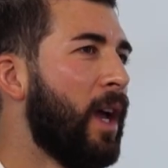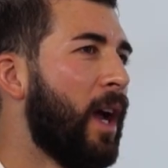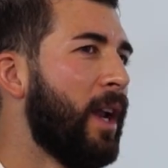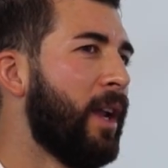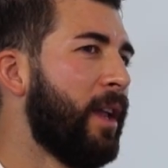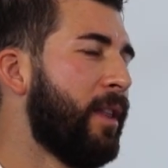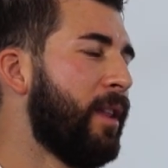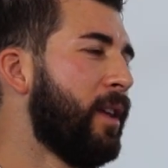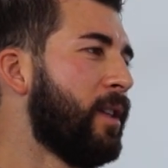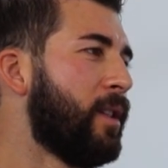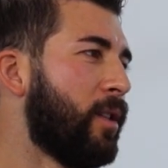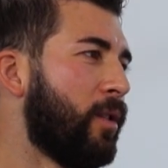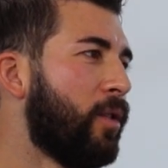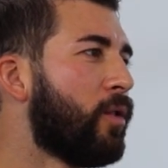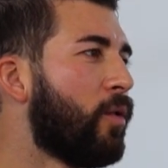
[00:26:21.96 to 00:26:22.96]
And I think it's
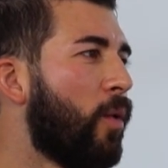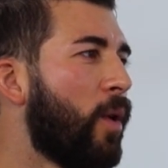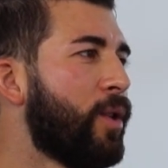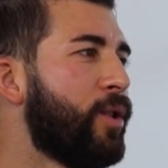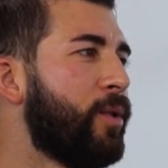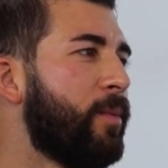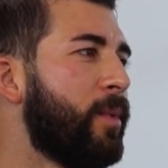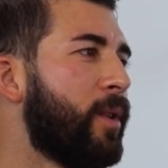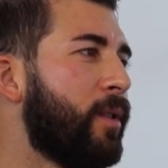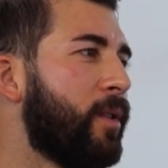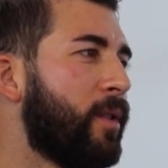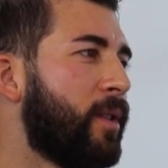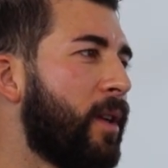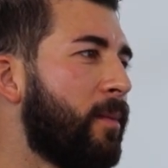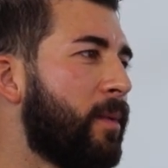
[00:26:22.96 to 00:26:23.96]
a good question,
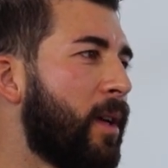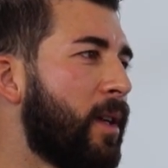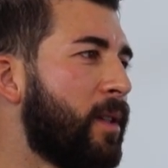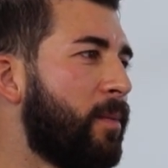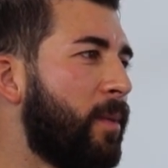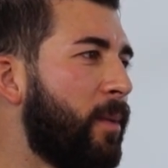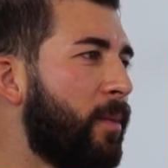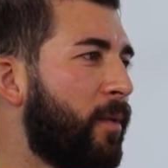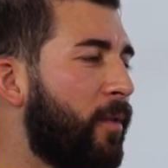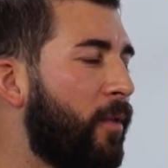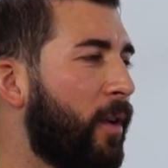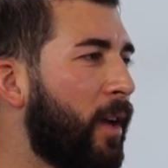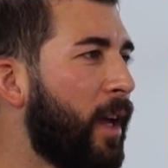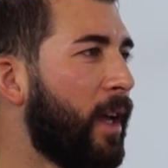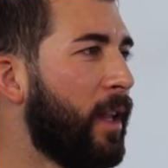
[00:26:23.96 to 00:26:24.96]
because sometimes people
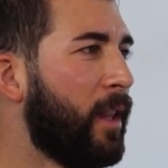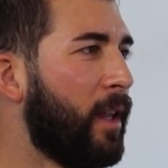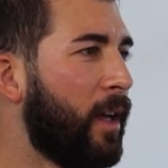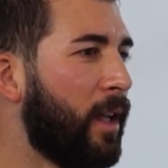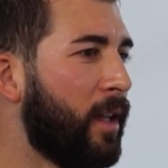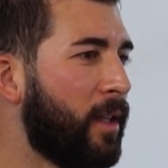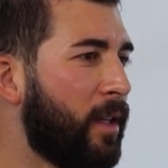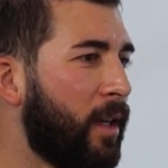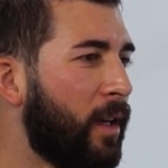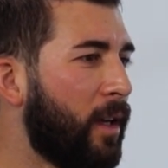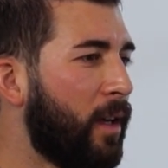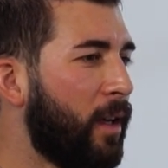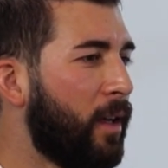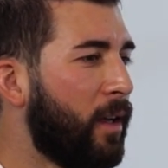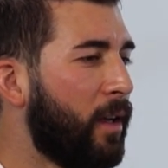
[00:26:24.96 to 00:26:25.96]
forget that
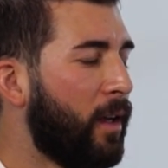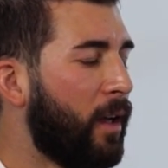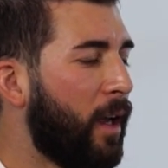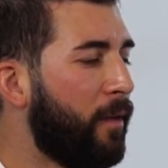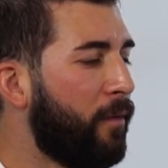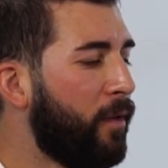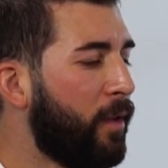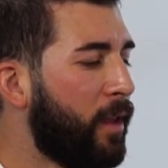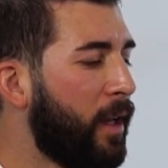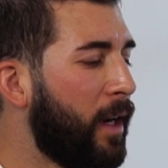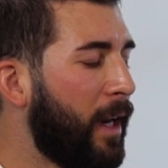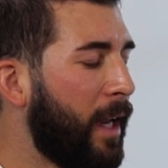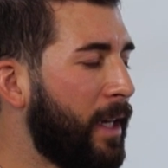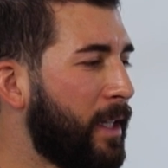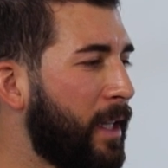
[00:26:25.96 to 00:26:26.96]

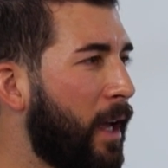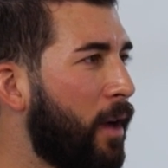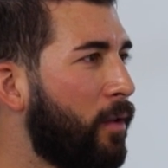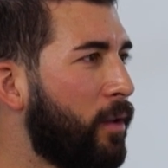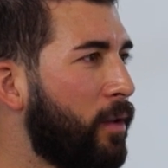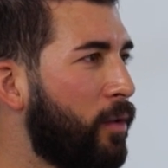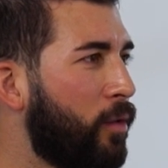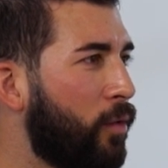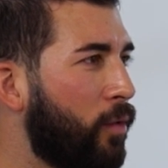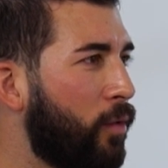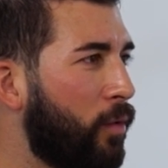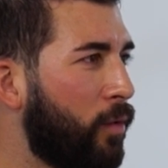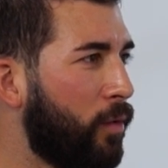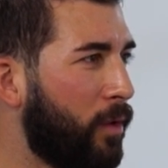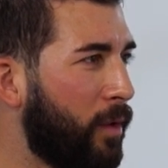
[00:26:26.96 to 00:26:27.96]
everything lays down
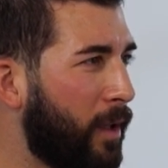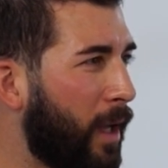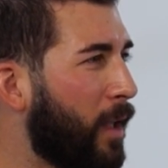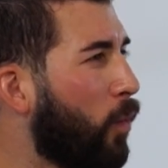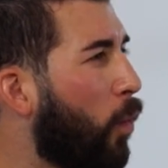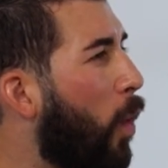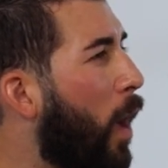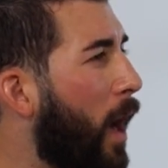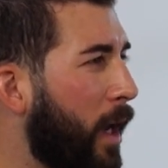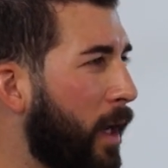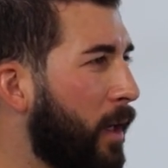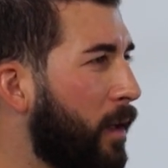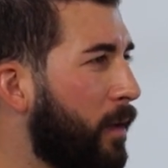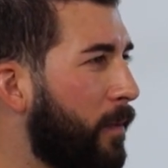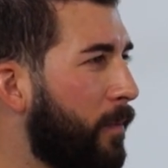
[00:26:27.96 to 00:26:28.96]
into that
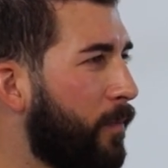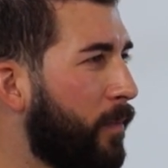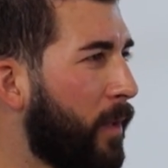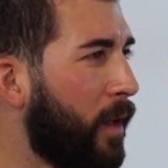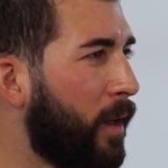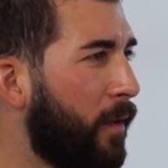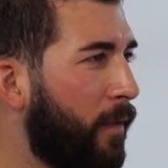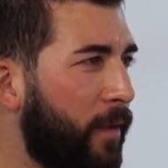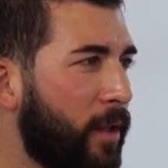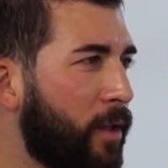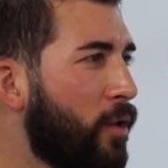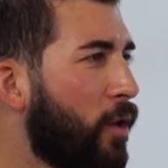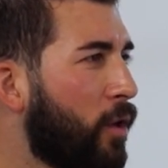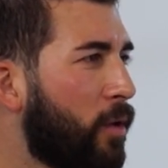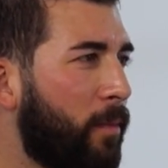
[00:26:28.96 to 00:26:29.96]
why. If it's
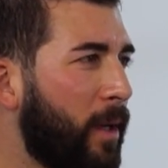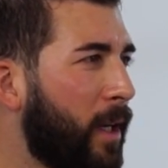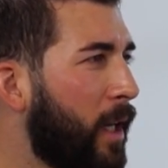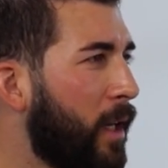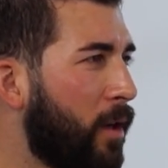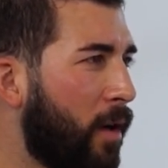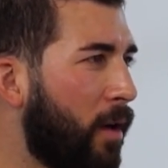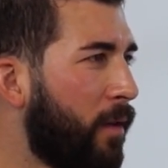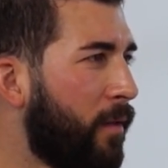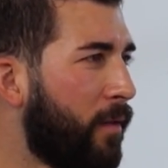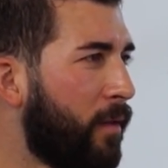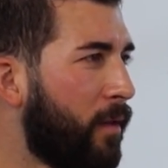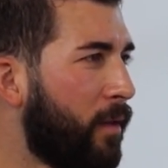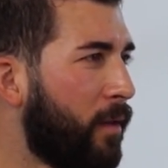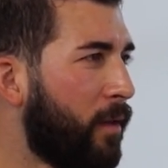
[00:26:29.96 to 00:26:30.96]
not big
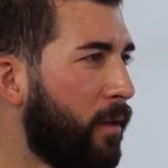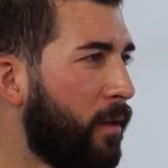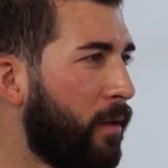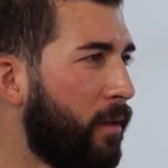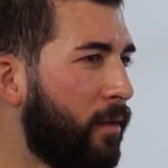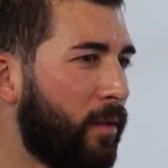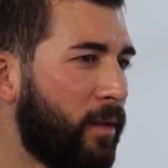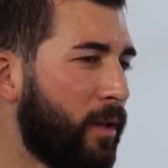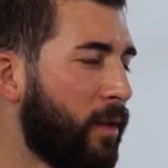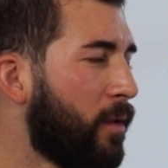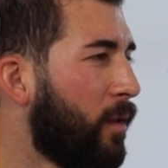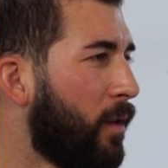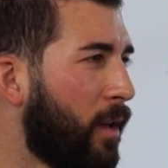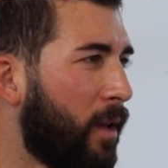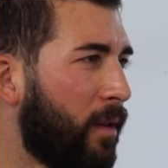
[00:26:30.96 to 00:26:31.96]
enough, you're just
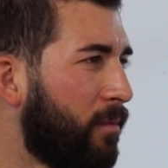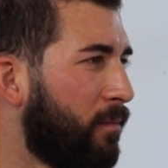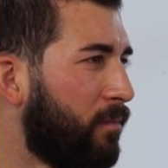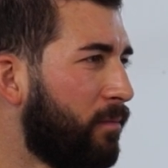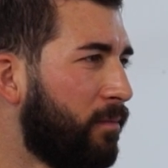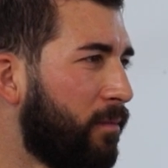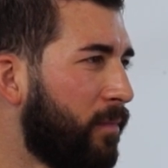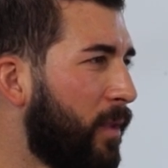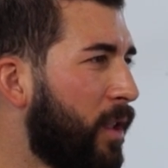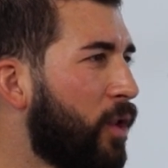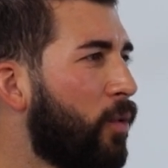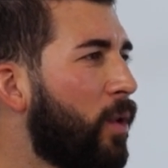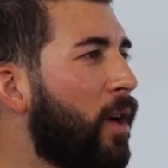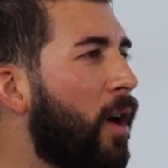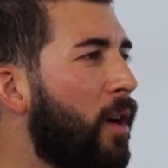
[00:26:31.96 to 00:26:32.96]
gonna
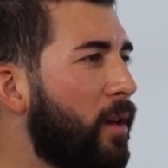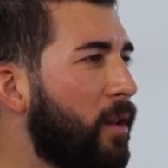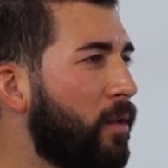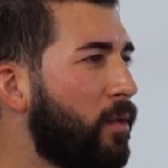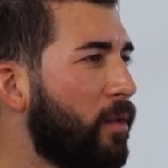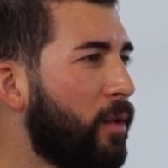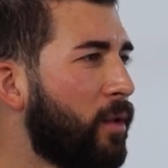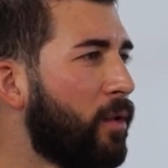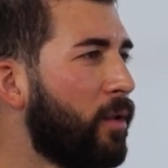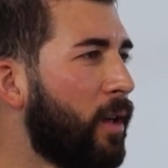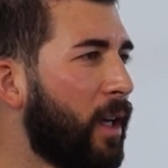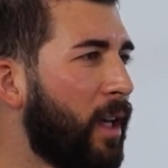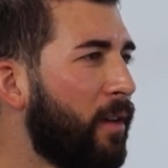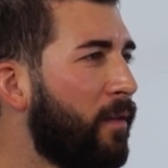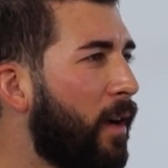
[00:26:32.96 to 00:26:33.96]
disregard it. You're just
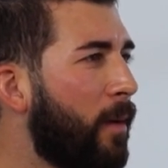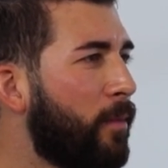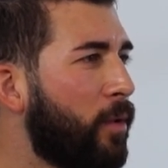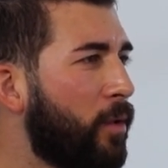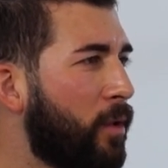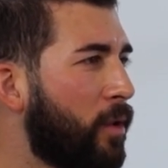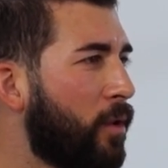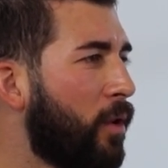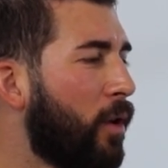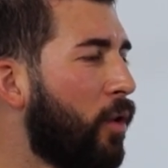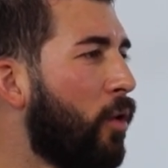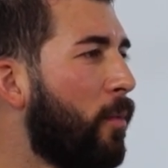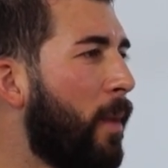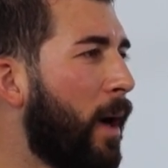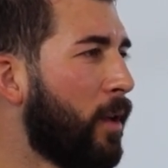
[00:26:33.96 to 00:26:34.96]
gonna give up. You're just gonna
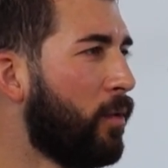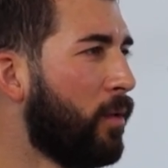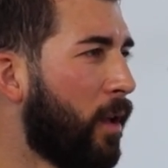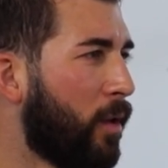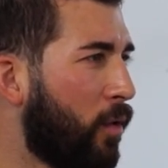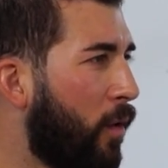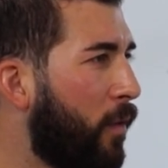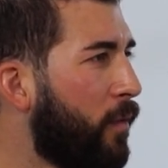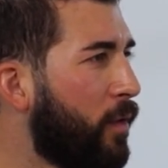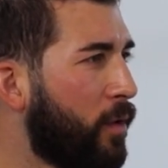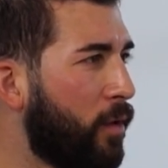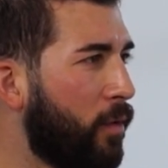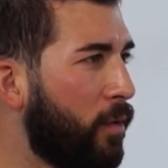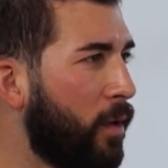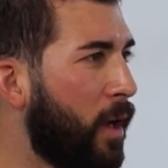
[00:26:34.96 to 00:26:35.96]
go back to that comfort
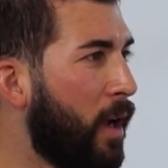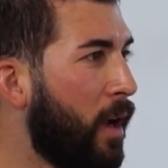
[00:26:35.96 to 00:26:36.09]
zone.